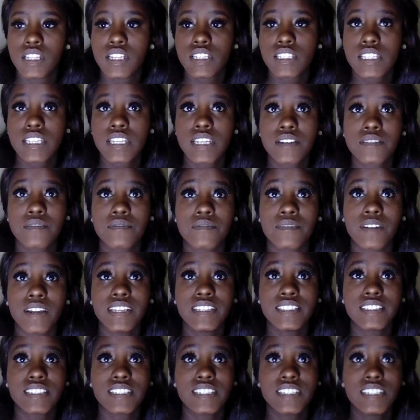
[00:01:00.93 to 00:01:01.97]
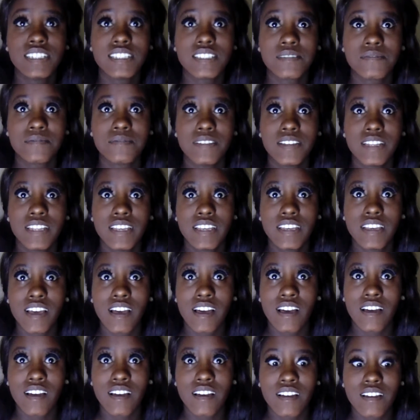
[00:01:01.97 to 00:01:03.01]
let's get right to this
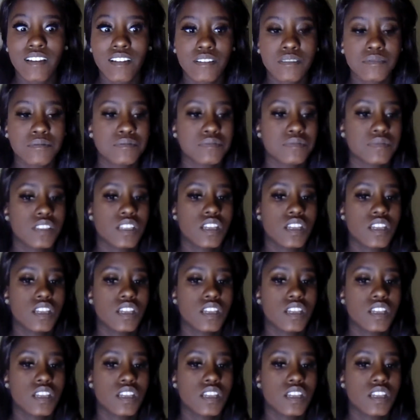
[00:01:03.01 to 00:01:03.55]
video.